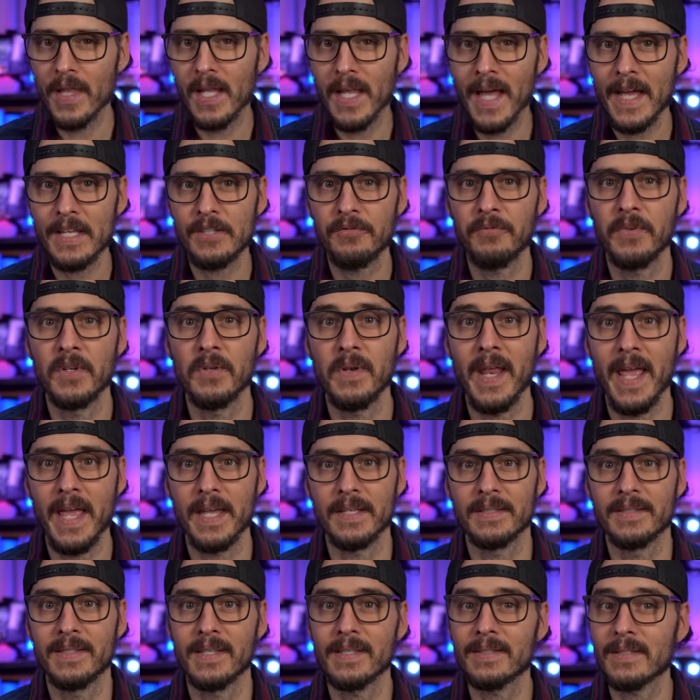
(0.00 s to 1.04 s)
the last few
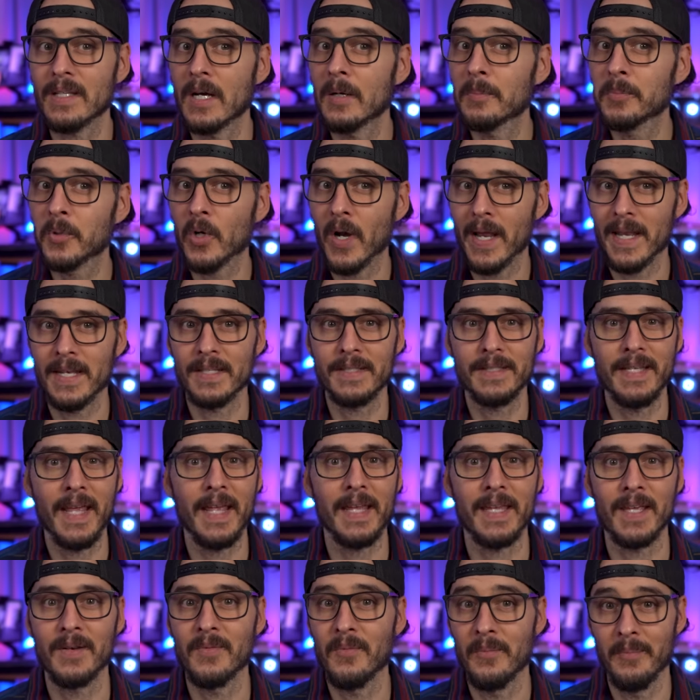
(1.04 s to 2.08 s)
days, this upgrade has
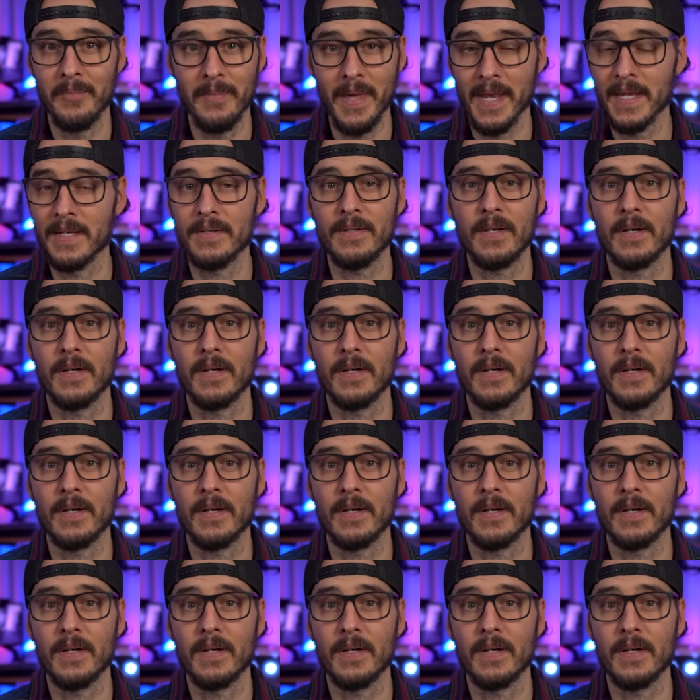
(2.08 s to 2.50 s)
taken many